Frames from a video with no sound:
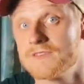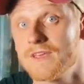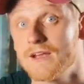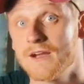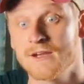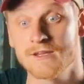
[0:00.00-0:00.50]
and
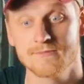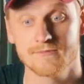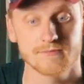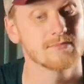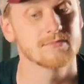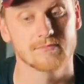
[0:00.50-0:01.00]
say hi.
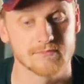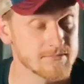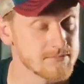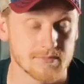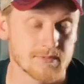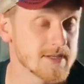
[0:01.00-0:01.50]

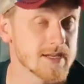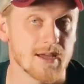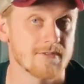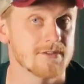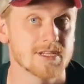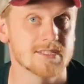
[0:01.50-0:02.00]

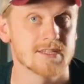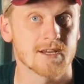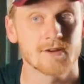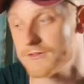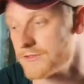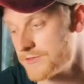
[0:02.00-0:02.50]
Get a free
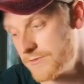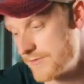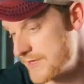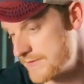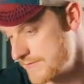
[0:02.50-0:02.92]
sticker or something.